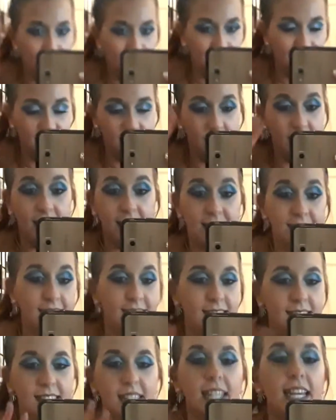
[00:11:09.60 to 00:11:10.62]
mixed up.
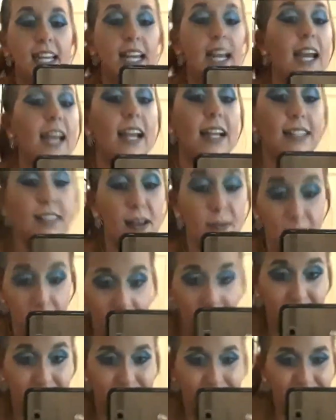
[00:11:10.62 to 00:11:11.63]
It's a
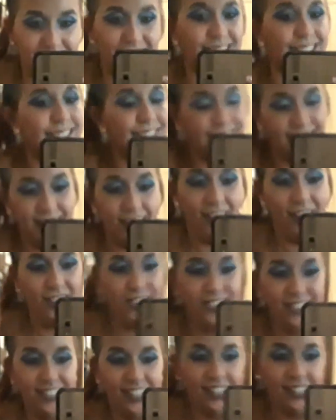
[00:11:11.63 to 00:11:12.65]
mess. So
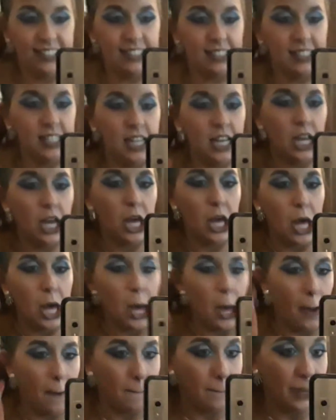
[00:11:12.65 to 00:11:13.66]
just
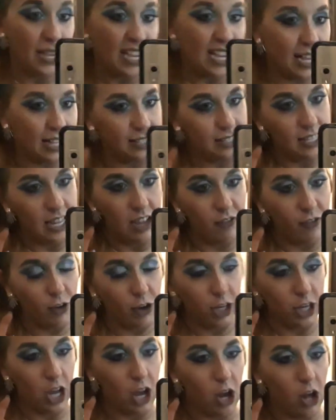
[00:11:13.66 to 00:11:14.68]
PSA
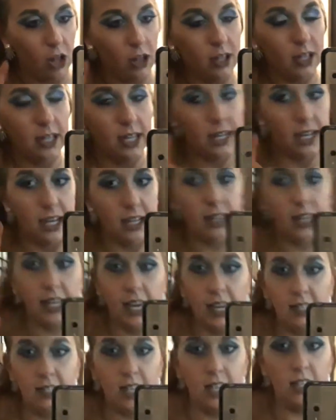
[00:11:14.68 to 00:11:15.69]
for y'all. And like
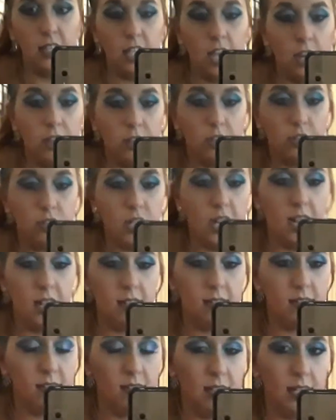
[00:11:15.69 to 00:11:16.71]
I said, the other
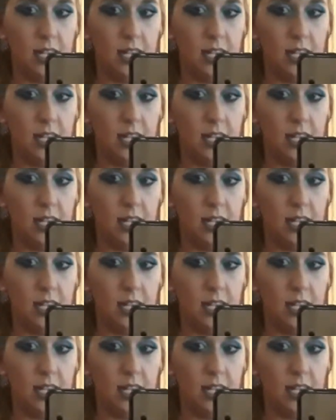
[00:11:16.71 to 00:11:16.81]
dress